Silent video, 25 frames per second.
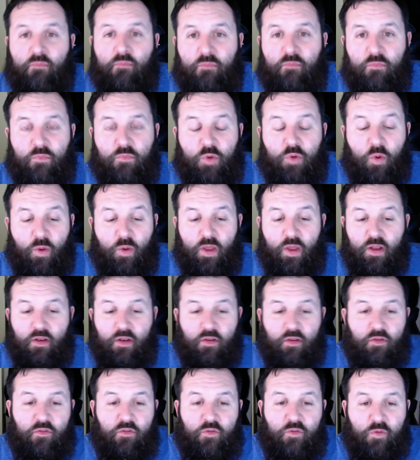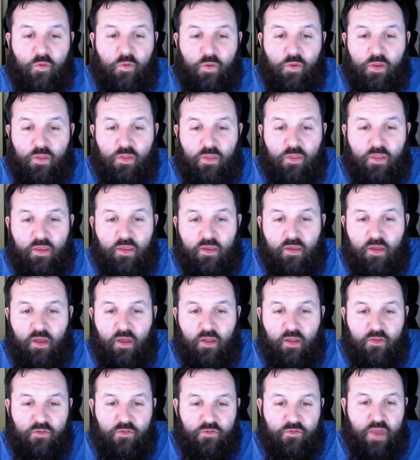Go ahead and shoot in
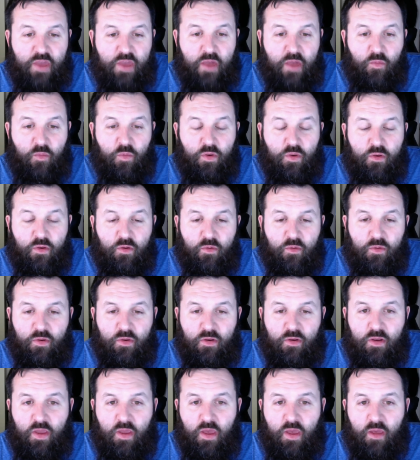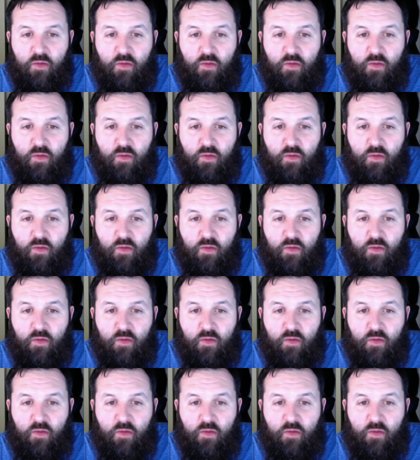the chat window, and